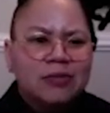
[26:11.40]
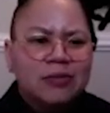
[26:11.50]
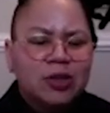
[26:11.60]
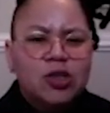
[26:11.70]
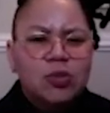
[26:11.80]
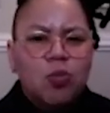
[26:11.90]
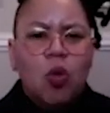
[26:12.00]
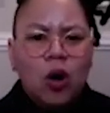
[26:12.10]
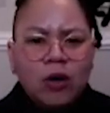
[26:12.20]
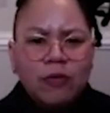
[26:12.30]
there's
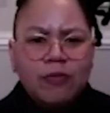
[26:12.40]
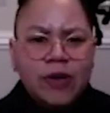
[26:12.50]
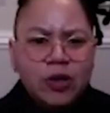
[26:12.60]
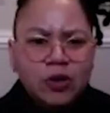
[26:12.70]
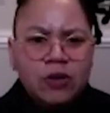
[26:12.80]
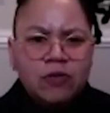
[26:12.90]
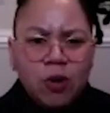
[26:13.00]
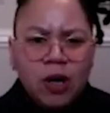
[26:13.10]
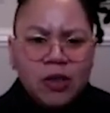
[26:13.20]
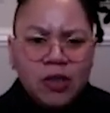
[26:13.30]
more figurative
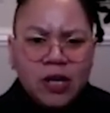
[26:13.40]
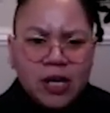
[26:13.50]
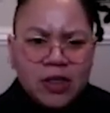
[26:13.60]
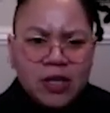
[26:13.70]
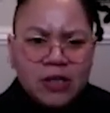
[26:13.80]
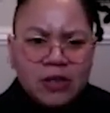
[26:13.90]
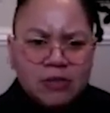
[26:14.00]
work than I think.